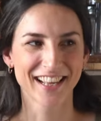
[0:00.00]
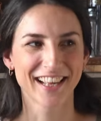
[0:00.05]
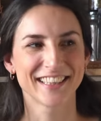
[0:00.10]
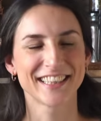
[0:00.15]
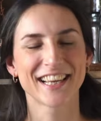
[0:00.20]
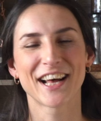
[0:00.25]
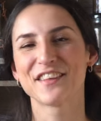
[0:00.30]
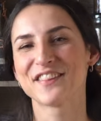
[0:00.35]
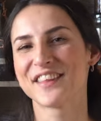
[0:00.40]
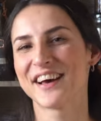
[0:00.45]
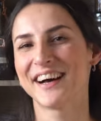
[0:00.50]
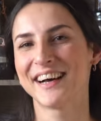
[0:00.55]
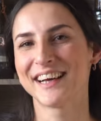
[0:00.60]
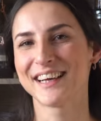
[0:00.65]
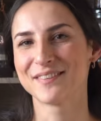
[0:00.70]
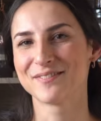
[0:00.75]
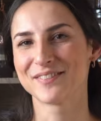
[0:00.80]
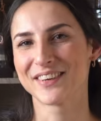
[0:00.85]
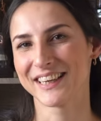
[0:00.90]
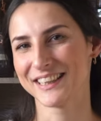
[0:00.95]
now that I
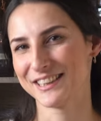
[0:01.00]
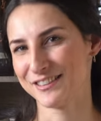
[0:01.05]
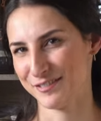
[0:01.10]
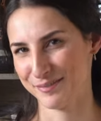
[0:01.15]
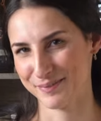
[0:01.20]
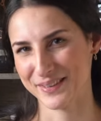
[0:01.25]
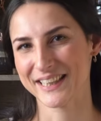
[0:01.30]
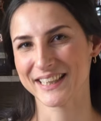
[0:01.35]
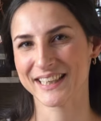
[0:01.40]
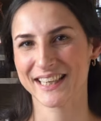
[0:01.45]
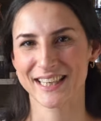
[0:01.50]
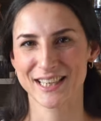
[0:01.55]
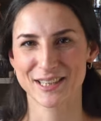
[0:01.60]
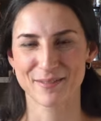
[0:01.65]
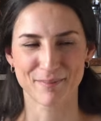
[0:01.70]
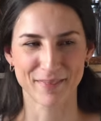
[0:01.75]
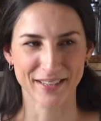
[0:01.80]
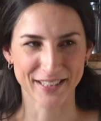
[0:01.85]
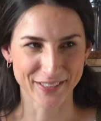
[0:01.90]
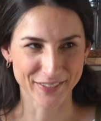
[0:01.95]
am kind of making it
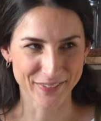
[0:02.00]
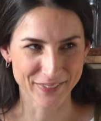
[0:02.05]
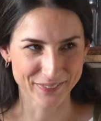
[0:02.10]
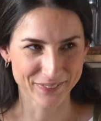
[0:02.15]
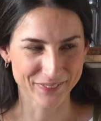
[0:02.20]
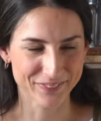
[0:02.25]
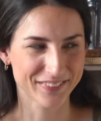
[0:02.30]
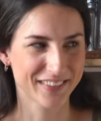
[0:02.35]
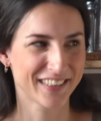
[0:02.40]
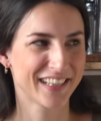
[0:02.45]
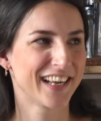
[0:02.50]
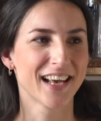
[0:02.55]
my own.